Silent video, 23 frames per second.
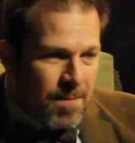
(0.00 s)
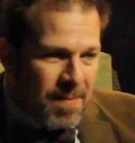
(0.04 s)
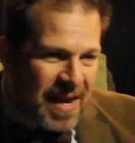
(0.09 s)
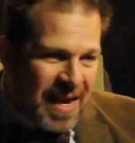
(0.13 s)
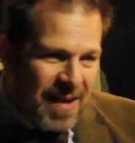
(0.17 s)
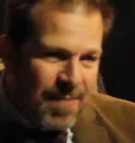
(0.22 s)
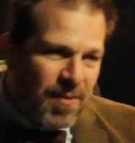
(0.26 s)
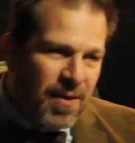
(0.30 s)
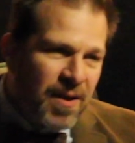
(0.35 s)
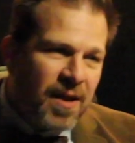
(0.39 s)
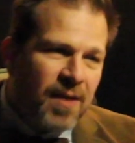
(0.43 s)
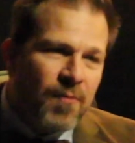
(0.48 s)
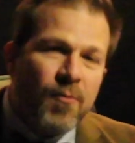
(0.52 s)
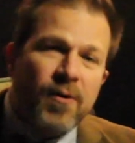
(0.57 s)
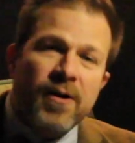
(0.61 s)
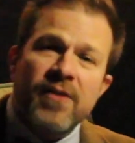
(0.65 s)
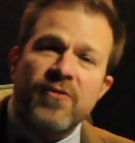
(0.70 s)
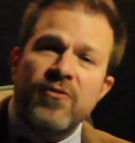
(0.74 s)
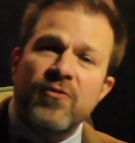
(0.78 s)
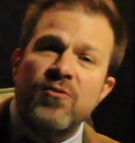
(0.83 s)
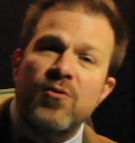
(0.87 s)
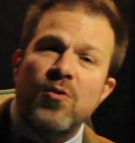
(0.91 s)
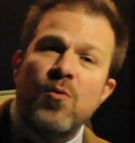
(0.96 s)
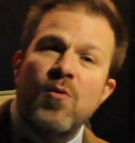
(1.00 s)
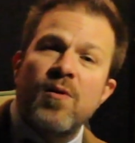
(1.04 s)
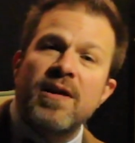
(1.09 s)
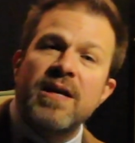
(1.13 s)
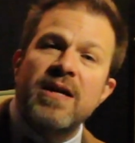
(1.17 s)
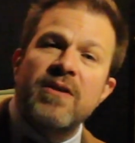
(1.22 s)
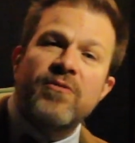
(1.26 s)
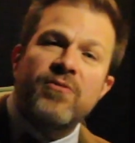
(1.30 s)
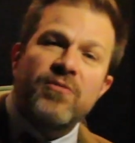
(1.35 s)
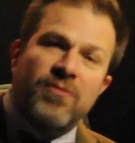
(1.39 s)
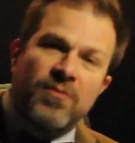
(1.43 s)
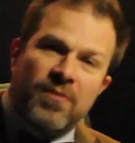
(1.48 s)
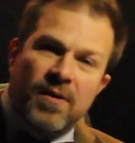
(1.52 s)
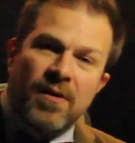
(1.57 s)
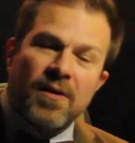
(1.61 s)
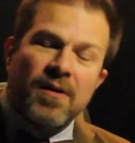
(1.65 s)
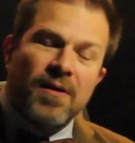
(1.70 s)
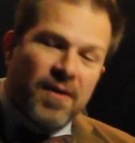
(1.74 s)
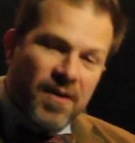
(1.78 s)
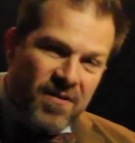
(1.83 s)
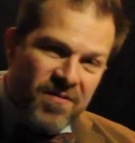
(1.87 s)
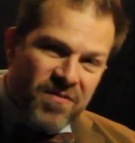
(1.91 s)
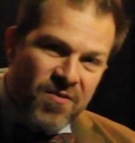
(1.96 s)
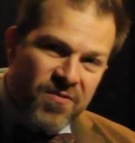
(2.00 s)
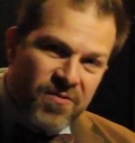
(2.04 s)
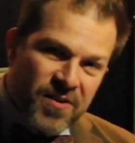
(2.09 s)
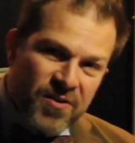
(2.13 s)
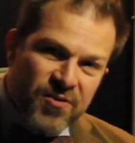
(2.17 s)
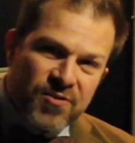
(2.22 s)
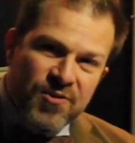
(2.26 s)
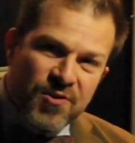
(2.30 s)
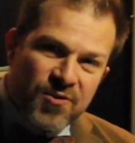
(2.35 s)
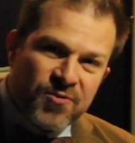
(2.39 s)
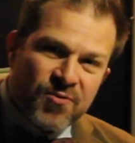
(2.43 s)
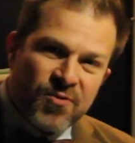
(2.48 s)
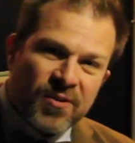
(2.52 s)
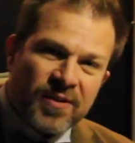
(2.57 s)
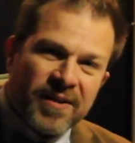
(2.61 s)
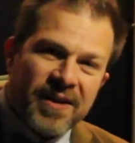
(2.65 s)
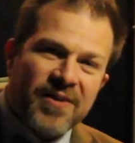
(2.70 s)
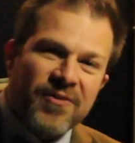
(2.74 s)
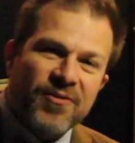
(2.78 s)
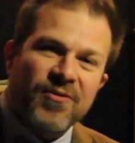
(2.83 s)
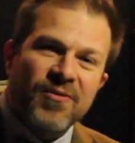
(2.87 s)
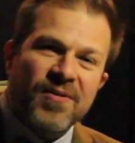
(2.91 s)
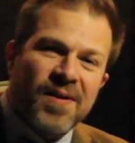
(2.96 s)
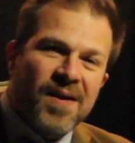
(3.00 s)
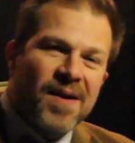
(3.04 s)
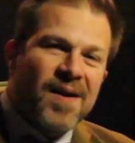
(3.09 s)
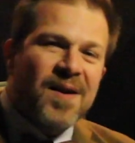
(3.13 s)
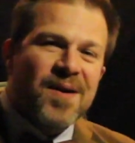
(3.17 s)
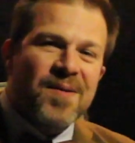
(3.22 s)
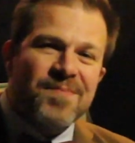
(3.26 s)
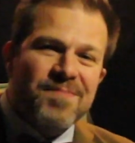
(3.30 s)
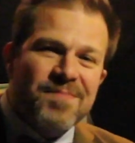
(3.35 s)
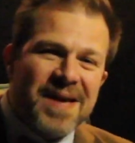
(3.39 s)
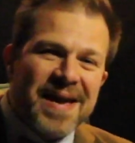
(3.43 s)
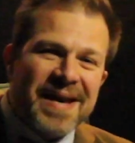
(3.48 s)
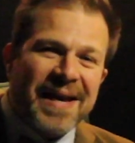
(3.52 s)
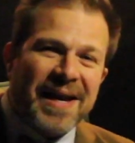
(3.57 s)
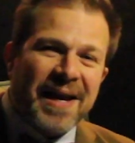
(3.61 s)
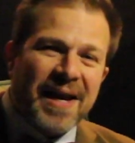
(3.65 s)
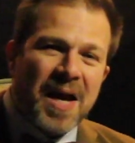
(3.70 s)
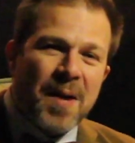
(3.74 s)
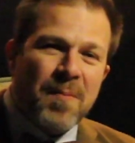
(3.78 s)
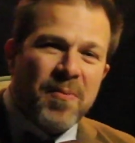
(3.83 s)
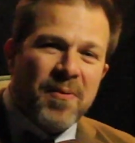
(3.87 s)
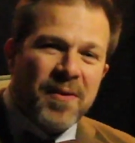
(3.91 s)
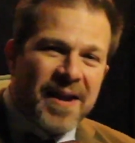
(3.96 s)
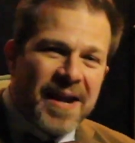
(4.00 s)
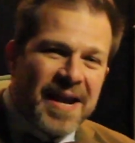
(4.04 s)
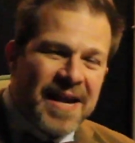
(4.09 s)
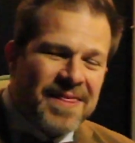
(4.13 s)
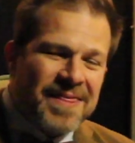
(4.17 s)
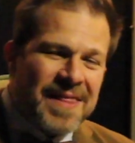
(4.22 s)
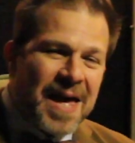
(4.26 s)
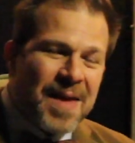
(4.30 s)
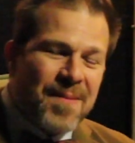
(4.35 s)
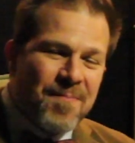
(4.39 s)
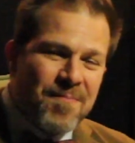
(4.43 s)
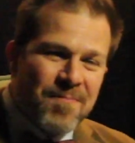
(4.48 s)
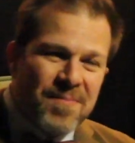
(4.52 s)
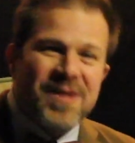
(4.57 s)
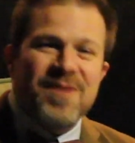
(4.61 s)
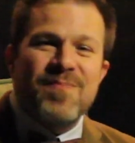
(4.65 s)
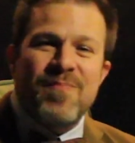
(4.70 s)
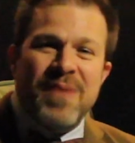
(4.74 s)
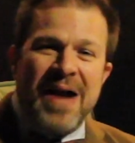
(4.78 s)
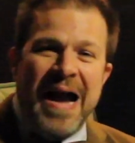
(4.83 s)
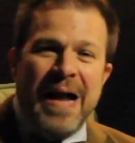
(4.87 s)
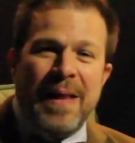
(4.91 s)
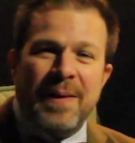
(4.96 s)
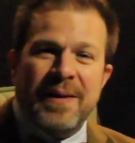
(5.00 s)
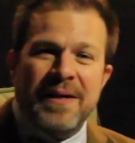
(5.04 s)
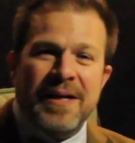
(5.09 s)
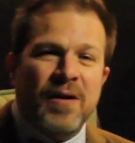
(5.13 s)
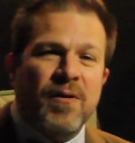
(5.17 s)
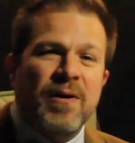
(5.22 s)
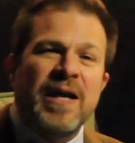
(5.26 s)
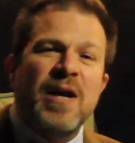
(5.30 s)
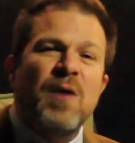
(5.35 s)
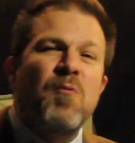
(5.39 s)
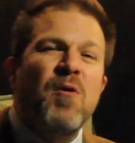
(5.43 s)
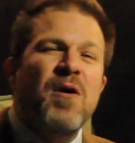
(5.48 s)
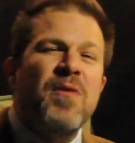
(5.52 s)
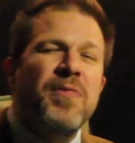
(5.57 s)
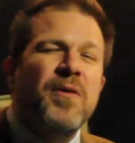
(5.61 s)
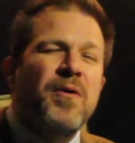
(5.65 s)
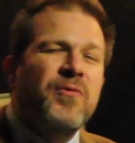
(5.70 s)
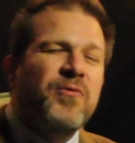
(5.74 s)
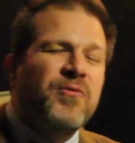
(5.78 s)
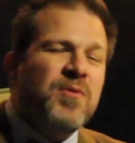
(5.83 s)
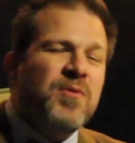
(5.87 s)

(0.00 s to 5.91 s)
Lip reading: Maybe what it's doing is for this year's release, making up in that mid palate area with those